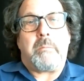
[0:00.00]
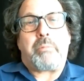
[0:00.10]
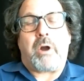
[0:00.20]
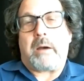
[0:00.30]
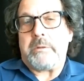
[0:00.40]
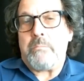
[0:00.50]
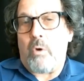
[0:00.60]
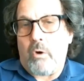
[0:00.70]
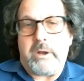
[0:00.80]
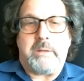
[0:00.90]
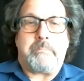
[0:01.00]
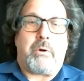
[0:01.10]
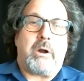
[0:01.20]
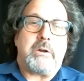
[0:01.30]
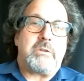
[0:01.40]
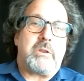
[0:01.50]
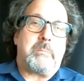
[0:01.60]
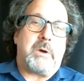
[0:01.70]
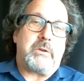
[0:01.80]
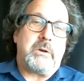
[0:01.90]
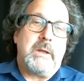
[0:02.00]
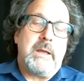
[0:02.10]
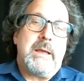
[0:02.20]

probably more in part to their mother.